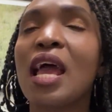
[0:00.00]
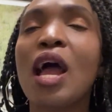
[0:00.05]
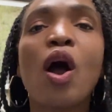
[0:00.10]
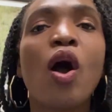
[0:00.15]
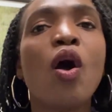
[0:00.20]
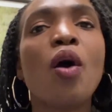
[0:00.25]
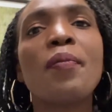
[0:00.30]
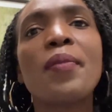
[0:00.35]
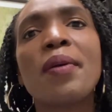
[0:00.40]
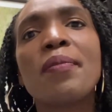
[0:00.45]

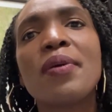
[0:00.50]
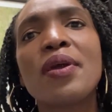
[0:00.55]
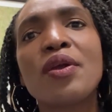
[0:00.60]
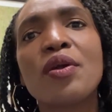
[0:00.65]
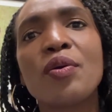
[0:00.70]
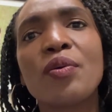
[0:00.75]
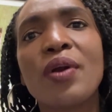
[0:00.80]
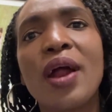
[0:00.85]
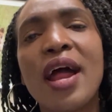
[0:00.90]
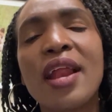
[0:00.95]
Or maybe
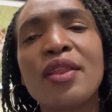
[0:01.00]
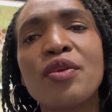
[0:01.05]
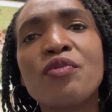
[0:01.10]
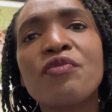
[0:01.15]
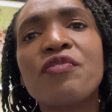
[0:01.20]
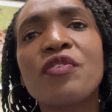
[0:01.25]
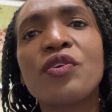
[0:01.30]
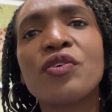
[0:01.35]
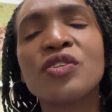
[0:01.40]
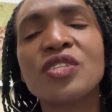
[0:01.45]
you
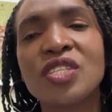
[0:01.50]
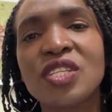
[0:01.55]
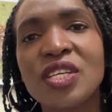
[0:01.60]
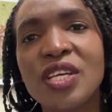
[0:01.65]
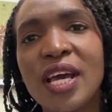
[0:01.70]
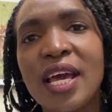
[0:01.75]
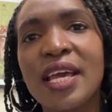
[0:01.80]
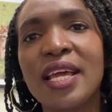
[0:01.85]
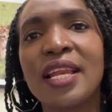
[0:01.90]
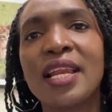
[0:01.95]
volunteer
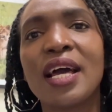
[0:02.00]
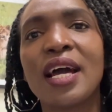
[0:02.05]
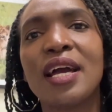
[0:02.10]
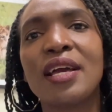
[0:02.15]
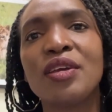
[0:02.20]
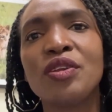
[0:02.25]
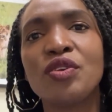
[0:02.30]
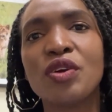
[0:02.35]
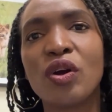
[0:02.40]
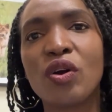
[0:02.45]

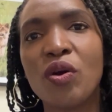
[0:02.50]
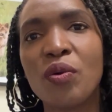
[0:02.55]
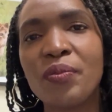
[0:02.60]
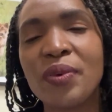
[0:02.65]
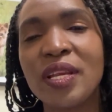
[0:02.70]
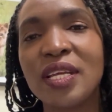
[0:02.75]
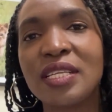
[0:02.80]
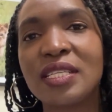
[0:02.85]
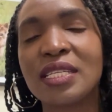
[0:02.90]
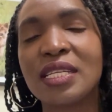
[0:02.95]
in your
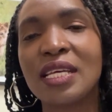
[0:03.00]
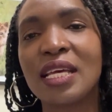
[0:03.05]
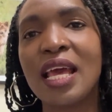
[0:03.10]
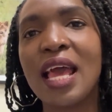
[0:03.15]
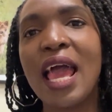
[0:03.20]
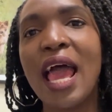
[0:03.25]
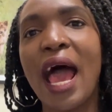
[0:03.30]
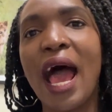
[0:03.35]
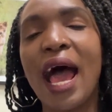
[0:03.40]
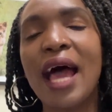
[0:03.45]
community,
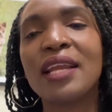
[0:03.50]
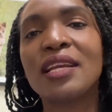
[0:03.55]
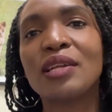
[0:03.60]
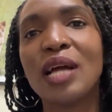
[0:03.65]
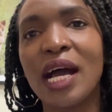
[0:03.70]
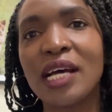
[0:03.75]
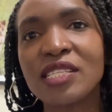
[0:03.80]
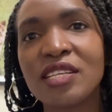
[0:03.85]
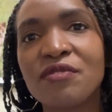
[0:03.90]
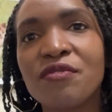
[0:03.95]
and
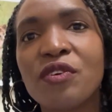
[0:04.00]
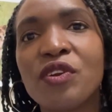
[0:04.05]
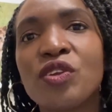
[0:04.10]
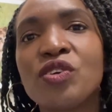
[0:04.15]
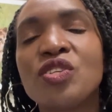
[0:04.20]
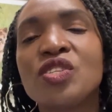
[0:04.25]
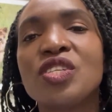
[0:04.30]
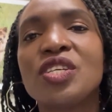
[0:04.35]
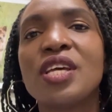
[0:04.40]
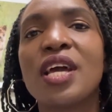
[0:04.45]
as a
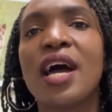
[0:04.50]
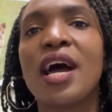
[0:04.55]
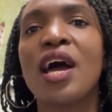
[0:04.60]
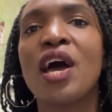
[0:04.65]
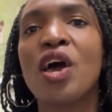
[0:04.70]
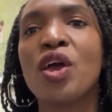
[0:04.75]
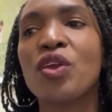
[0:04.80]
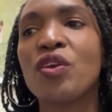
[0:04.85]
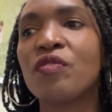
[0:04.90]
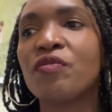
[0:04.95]
volunteer,
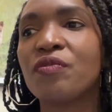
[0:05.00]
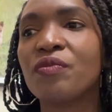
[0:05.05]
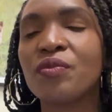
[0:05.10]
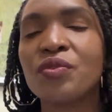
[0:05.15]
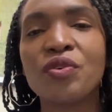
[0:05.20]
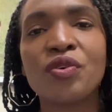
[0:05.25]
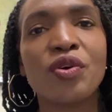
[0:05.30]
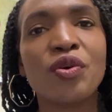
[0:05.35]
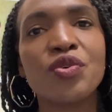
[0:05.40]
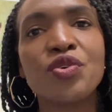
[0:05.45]

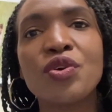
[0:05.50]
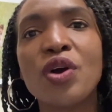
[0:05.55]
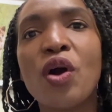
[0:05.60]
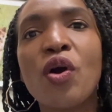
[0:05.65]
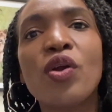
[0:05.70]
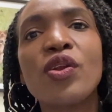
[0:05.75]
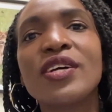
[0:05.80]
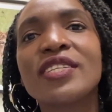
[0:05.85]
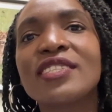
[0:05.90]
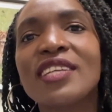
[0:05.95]
you're
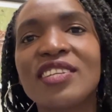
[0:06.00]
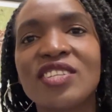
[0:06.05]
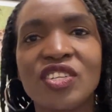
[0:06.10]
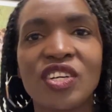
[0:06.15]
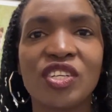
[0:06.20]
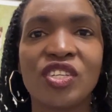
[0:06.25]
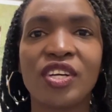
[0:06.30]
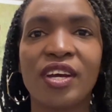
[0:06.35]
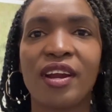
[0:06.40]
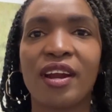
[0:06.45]
always the
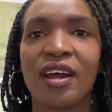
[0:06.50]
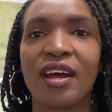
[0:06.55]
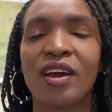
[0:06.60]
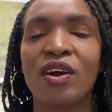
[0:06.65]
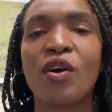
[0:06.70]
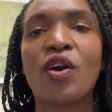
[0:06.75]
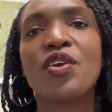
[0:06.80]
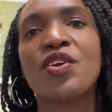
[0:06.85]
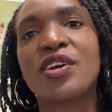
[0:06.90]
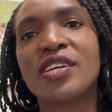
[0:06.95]
treasurer
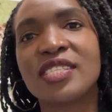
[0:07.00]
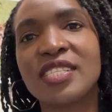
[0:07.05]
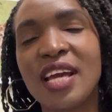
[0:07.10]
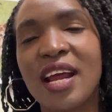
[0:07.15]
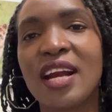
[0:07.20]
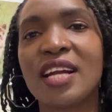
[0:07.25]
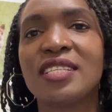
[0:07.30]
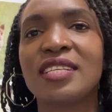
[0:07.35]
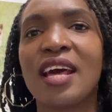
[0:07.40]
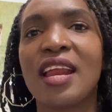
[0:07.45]
or your
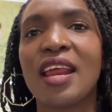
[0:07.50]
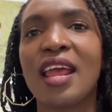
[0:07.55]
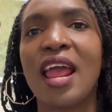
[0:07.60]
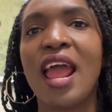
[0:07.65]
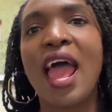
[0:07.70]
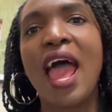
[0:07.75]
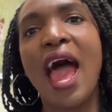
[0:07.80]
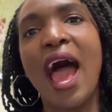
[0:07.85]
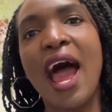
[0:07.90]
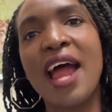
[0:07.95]
secretary,
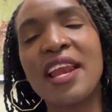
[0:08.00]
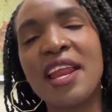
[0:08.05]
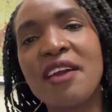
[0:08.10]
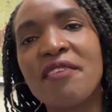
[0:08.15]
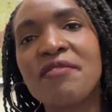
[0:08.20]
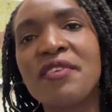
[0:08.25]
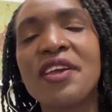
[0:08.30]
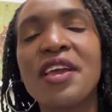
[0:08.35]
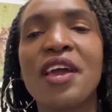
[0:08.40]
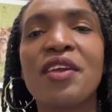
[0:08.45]
and
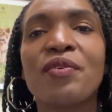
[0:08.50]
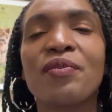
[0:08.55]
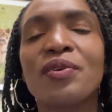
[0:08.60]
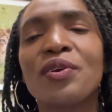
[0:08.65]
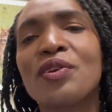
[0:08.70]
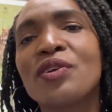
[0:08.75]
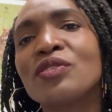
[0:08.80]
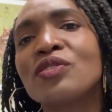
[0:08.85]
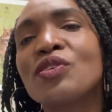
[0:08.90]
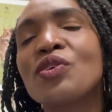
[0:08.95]
every year
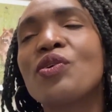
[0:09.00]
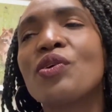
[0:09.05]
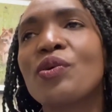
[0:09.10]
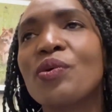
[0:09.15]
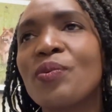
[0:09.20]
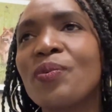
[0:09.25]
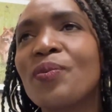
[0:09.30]
so you